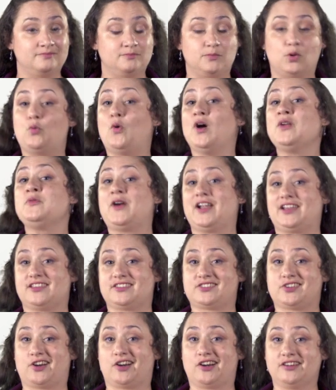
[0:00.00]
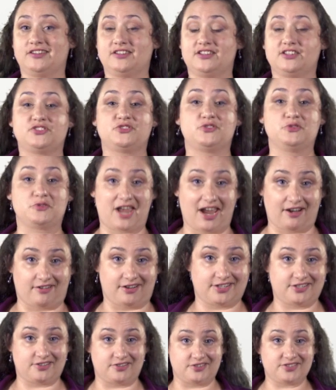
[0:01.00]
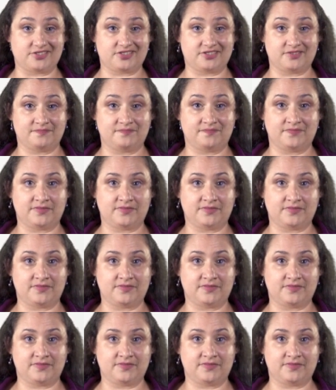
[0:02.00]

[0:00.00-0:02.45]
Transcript: But one way to start is through characters.